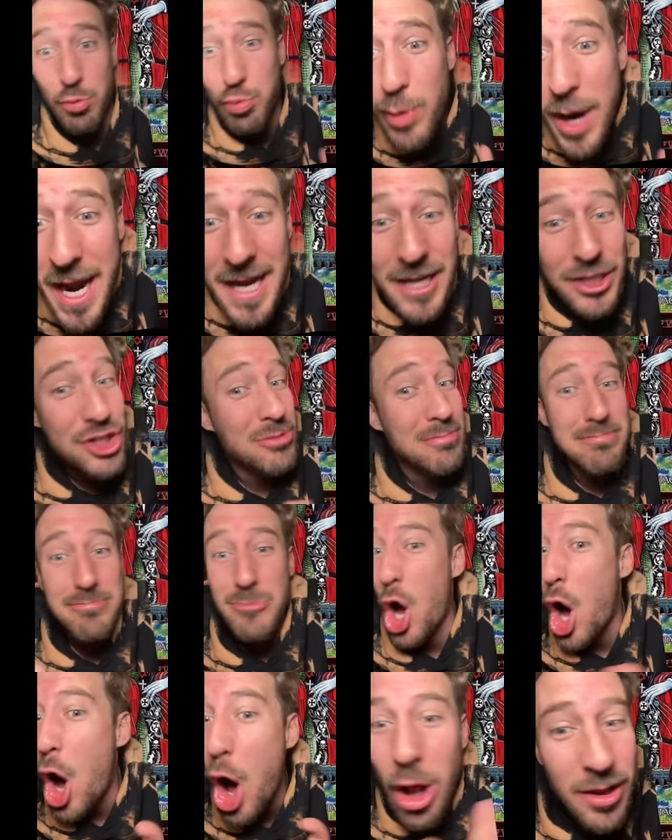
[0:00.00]
rage,
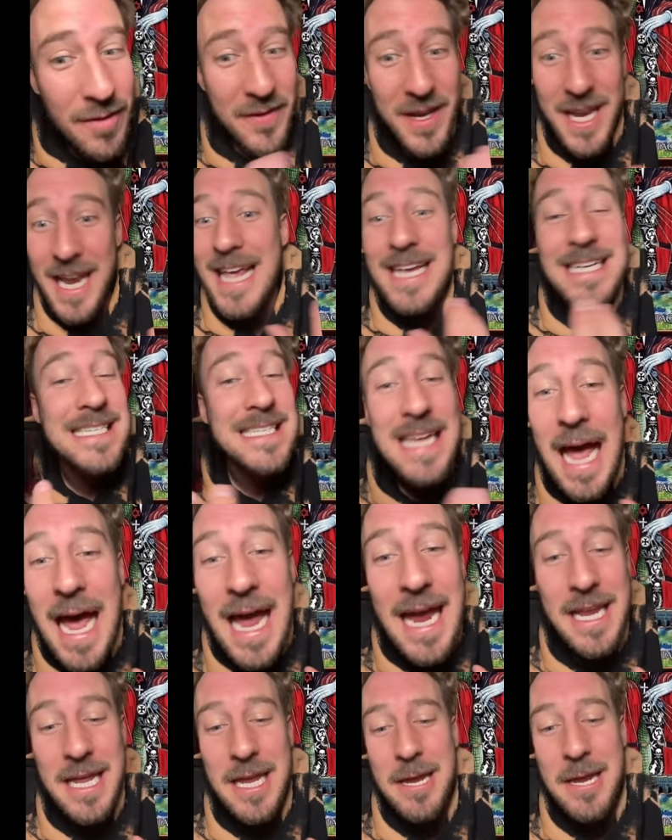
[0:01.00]
all of it,
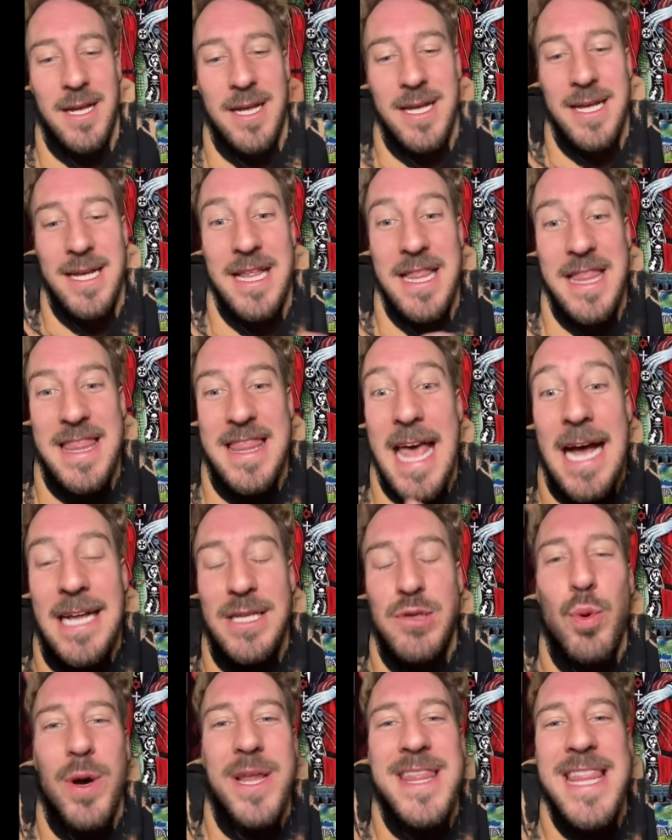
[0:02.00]
anxiety, that's
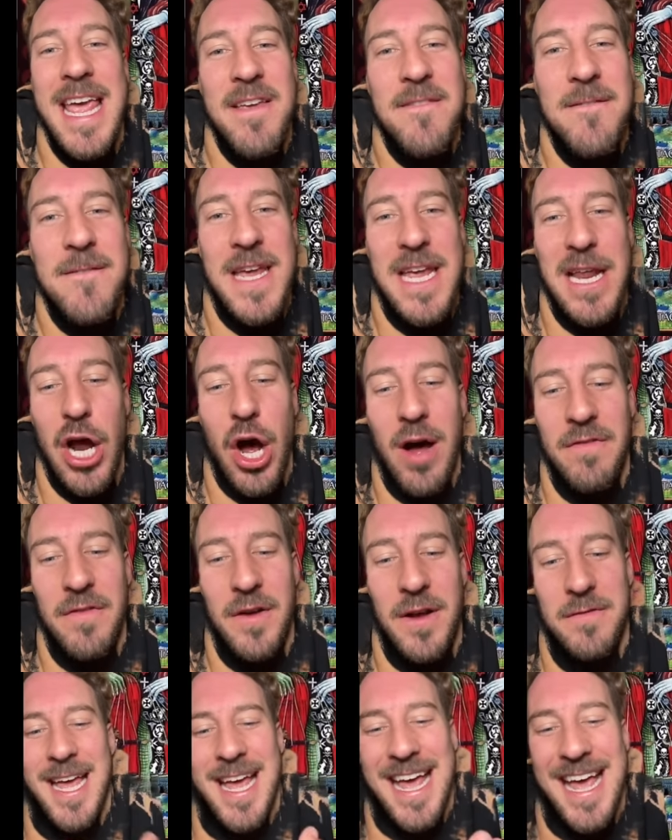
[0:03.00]
what they feed off
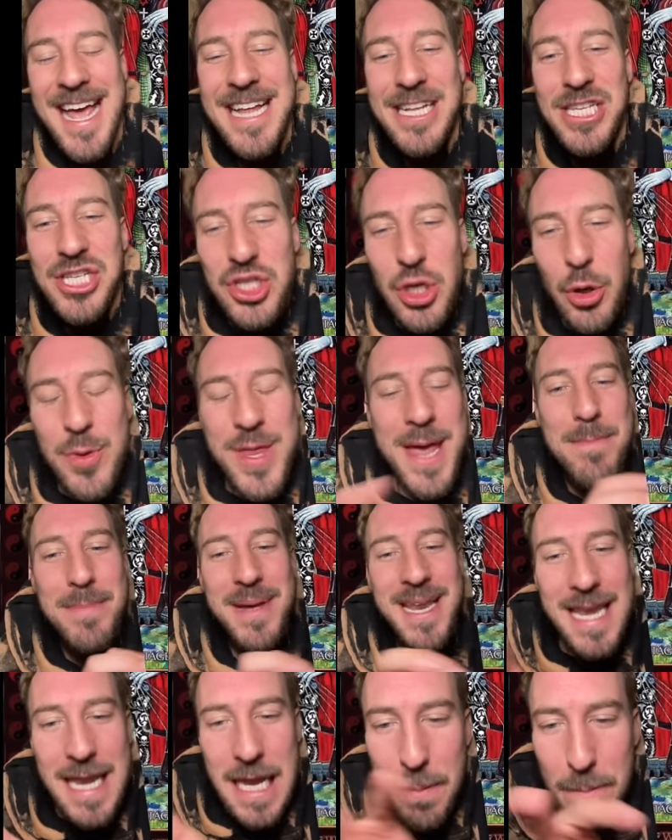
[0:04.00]
of. And so they
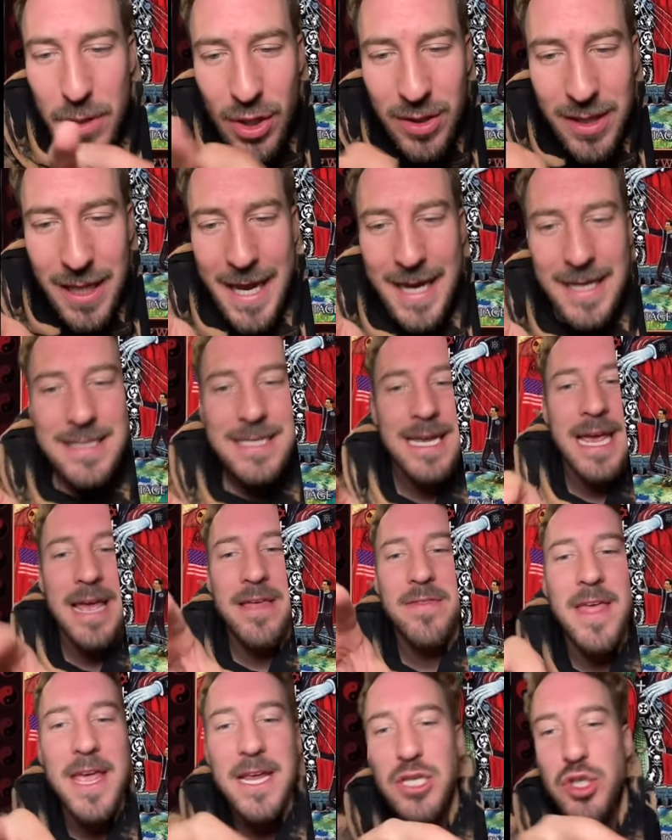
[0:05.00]
manipulate and
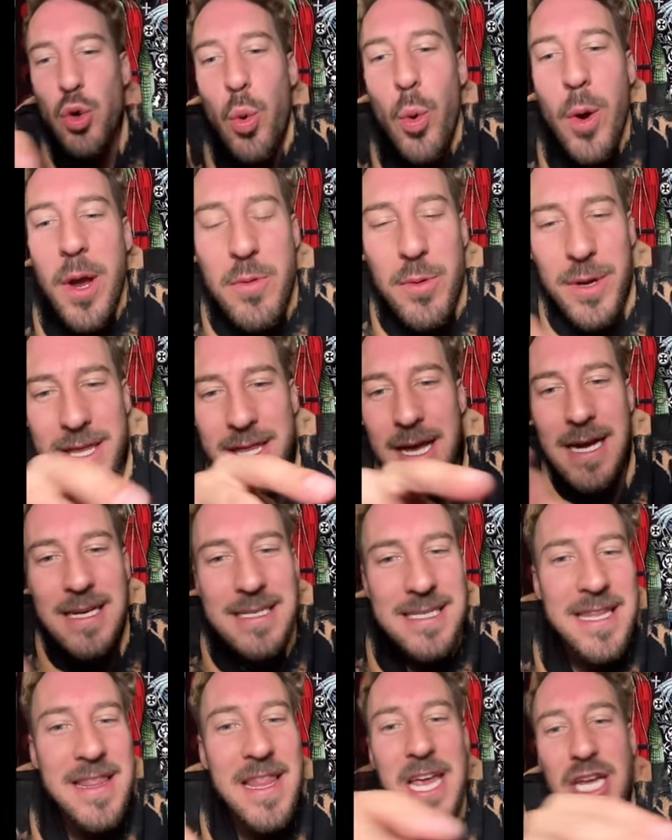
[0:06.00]
they toy with us
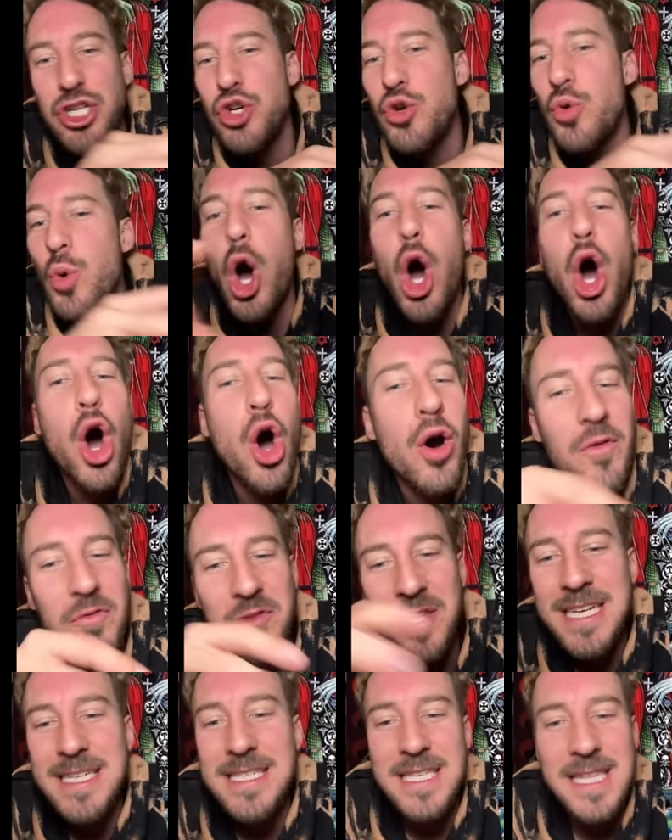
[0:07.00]
and they do all
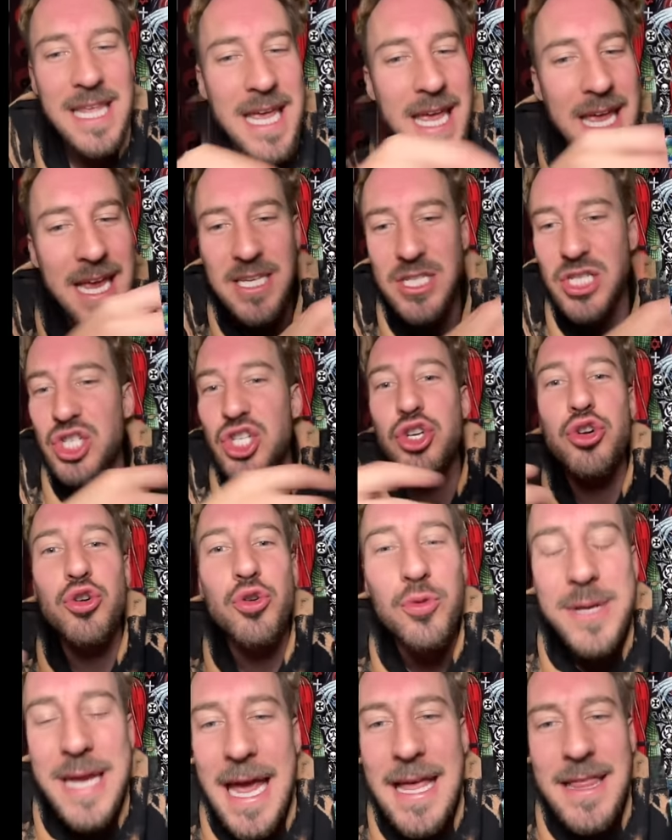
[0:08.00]
these things to
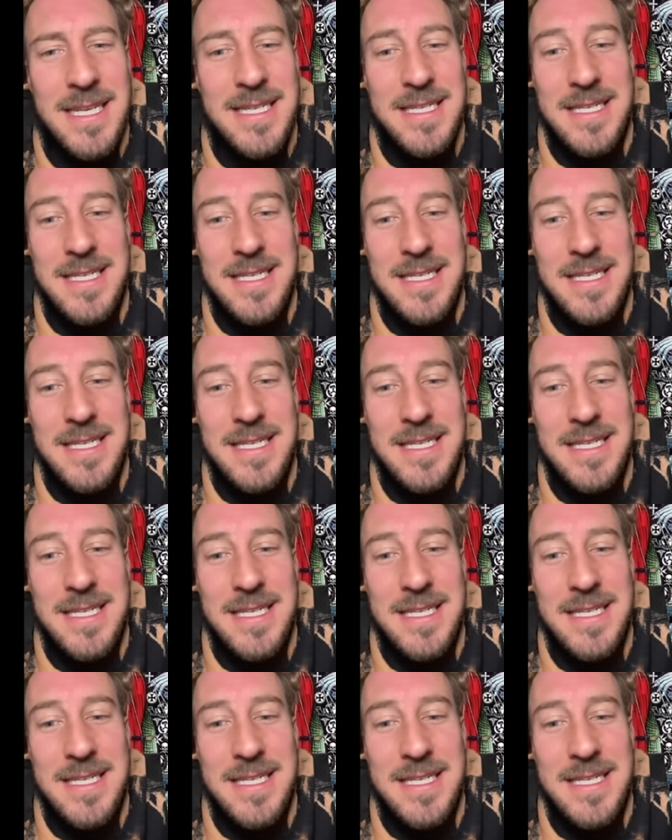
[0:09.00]
create this